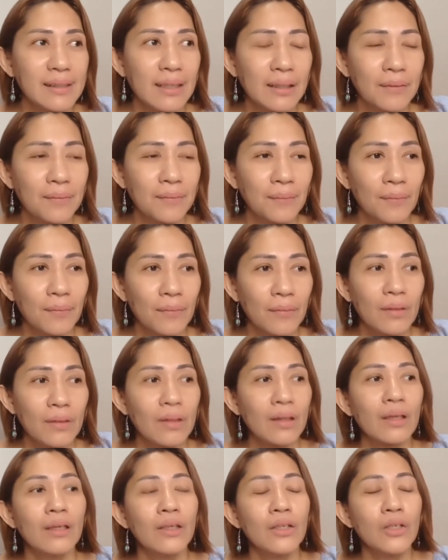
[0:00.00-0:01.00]
that
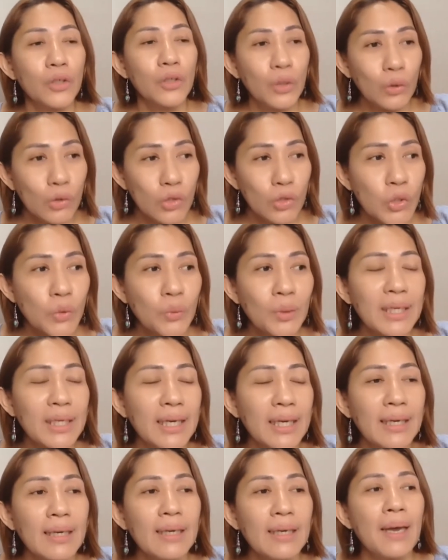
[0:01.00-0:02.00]

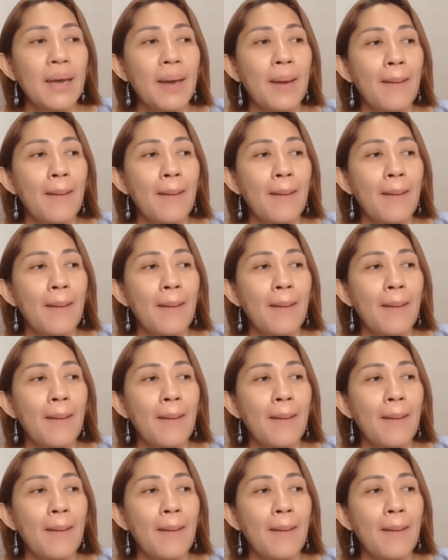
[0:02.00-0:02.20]
usually